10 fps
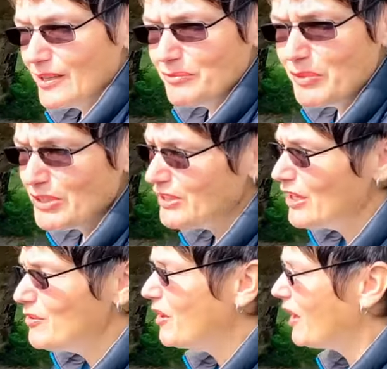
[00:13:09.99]
But you
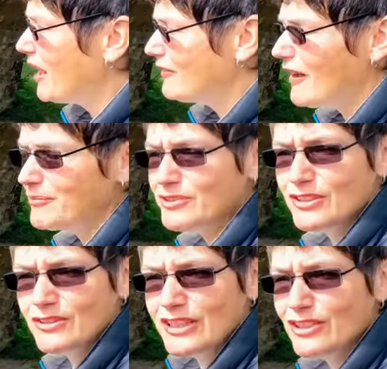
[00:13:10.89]
know what? I've
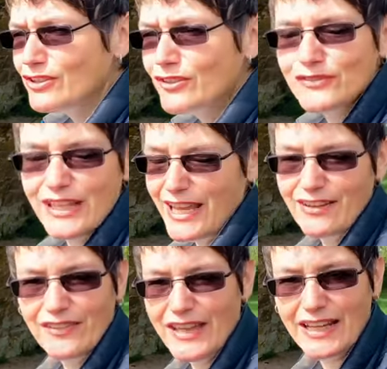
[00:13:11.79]
absolutely loved it here
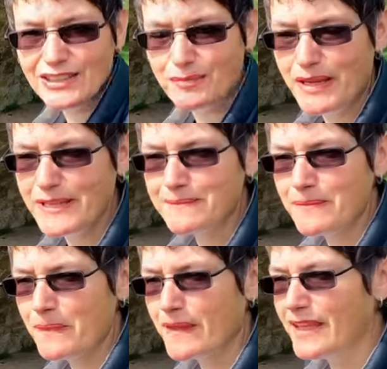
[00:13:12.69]
on the Ashby.
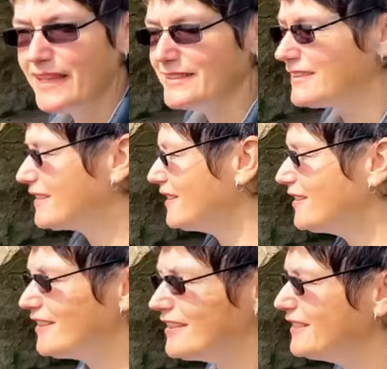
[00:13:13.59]
It's,
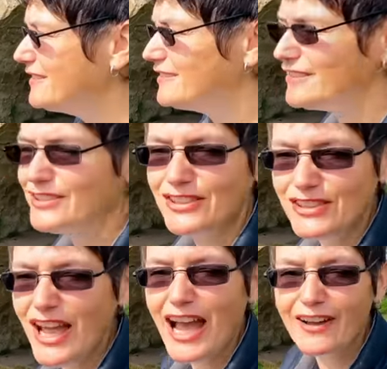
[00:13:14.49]
oh,
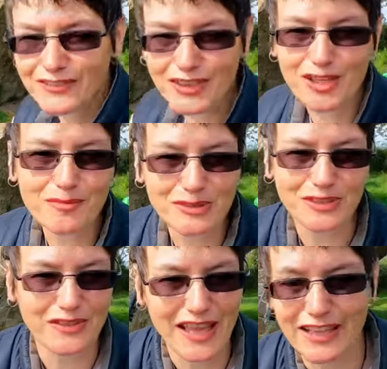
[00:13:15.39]
you have to come and
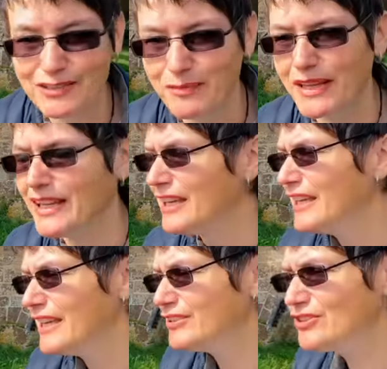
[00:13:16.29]
do the Ashby.
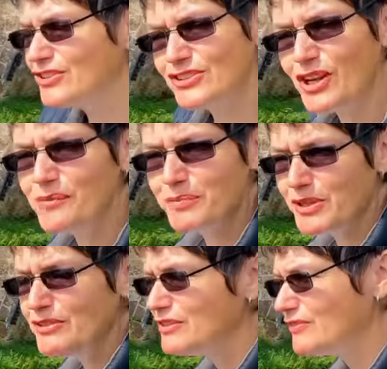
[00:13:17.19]
It's just so
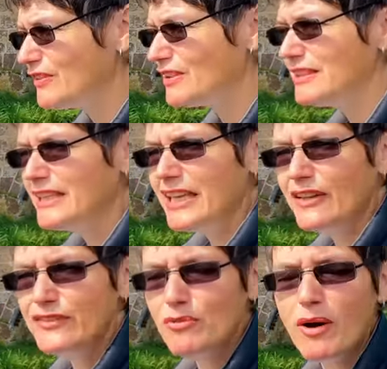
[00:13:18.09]
beautiful.
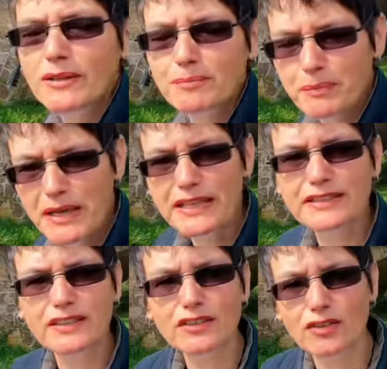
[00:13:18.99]
If you want peace
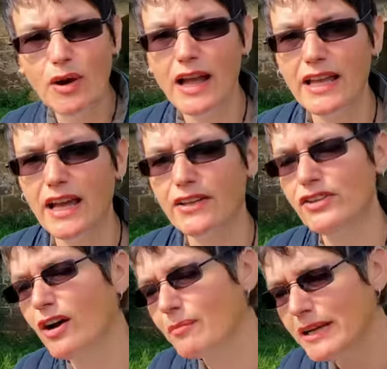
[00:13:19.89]
and quiet and
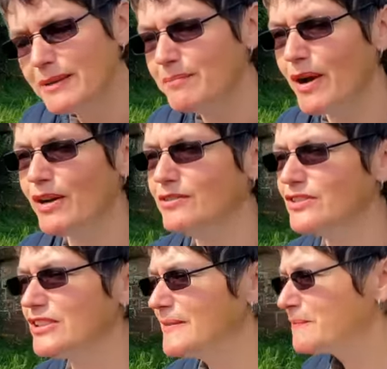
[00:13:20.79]
not many
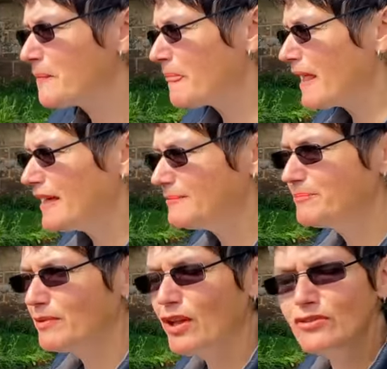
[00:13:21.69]
boats and
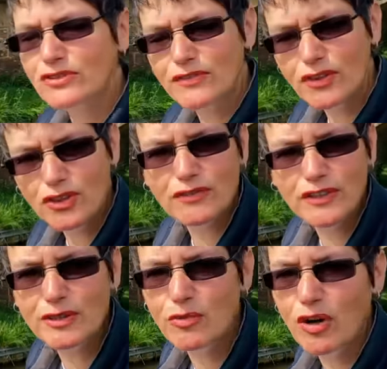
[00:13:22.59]
loads of
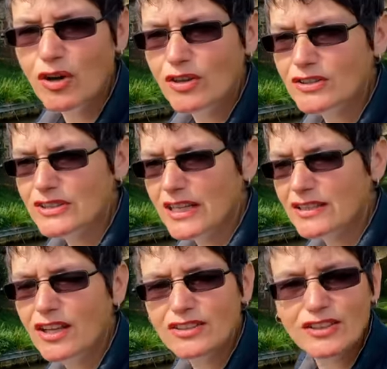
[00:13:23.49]
lovely walks
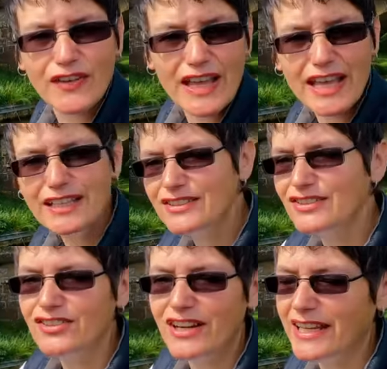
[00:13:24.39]
and lots of
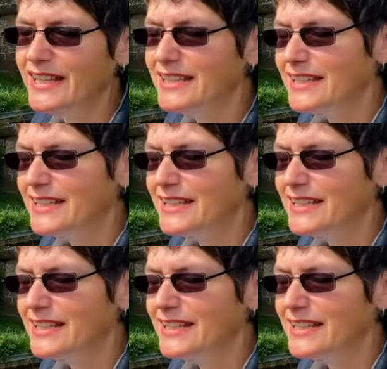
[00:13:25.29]
history,